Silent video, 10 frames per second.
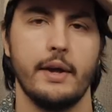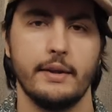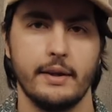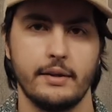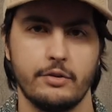
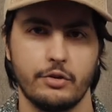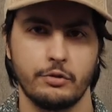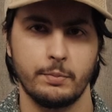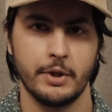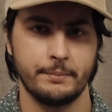and then it's a
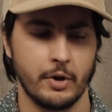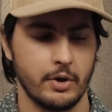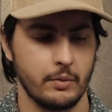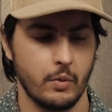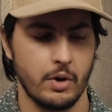split
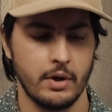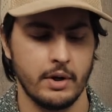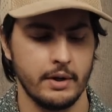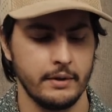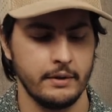bar,
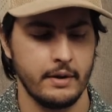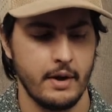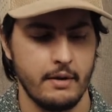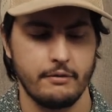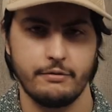
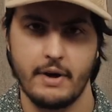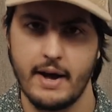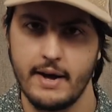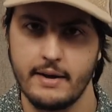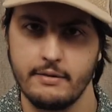1,
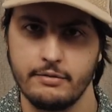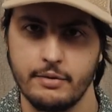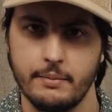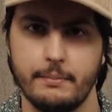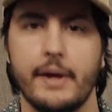
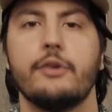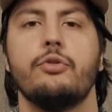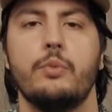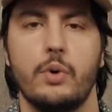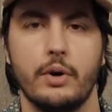5, back
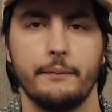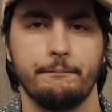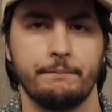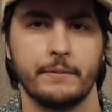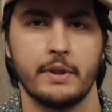to
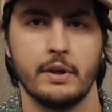1.